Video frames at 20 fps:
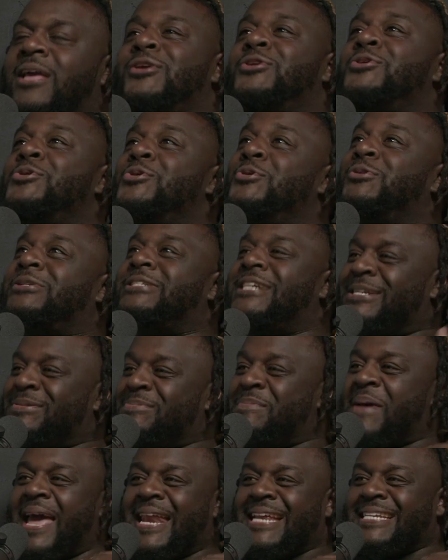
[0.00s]
You just
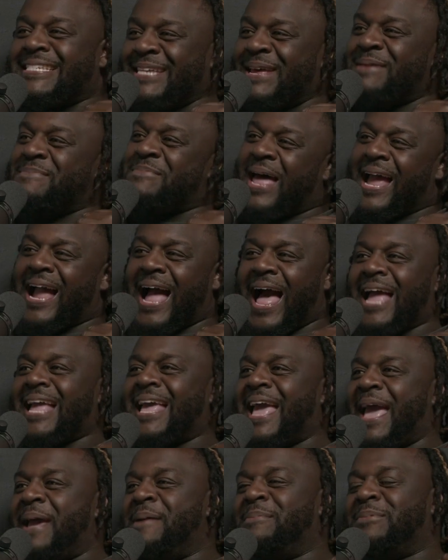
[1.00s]
made it seem like I
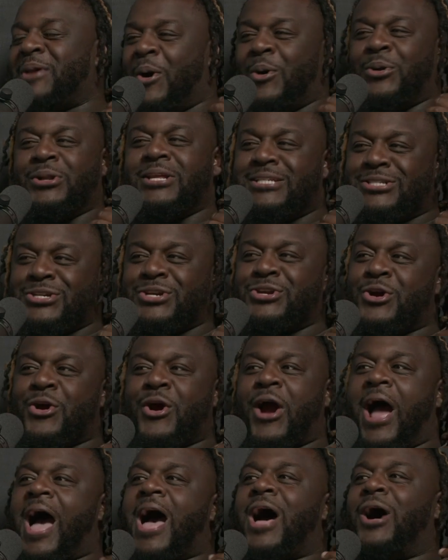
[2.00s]
came only to
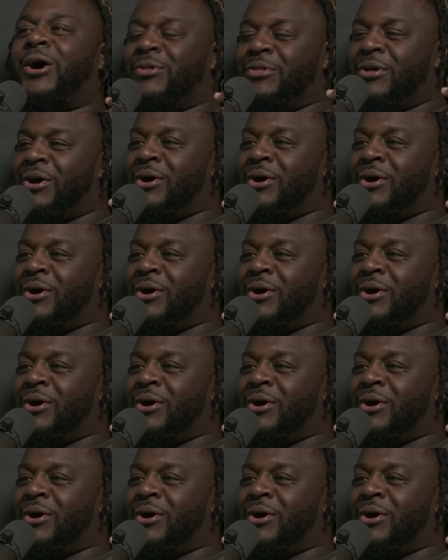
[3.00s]
your aisle. No,